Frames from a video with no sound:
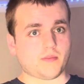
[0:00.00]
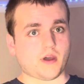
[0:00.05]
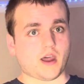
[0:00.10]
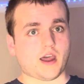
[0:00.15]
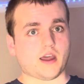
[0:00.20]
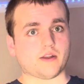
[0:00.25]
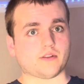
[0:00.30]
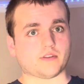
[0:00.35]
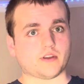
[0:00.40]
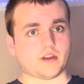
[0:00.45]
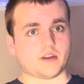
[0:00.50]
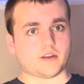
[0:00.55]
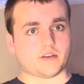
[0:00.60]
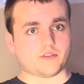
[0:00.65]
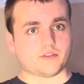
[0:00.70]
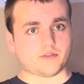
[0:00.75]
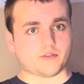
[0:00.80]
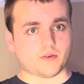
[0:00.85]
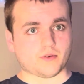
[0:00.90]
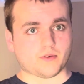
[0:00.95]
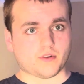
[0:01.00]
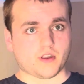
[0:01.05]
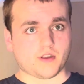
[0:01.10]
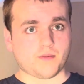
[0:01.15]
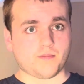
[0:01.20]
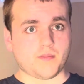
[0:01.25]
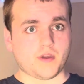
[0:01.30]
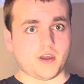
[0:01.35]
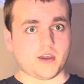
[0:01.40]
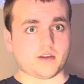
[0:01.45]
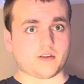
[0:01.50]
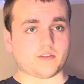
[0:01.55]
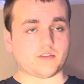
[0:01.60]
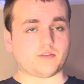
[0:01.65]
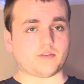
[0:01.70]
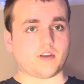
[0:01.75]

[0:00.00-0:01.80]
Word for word: I liked the remix